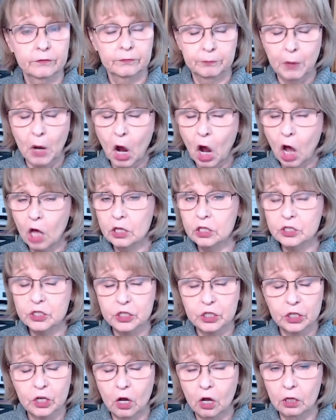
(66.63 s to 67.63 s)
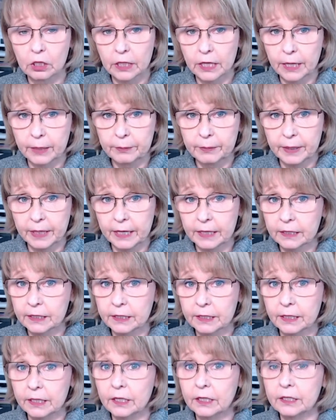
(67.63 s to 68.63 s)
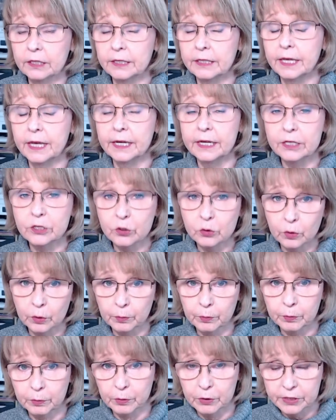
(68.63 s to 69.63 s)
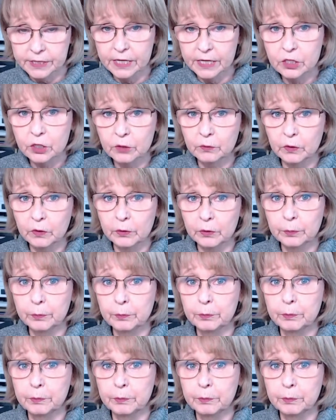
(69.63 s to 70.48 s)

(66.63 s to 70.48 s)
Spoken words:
polished it all up and get it to a presentable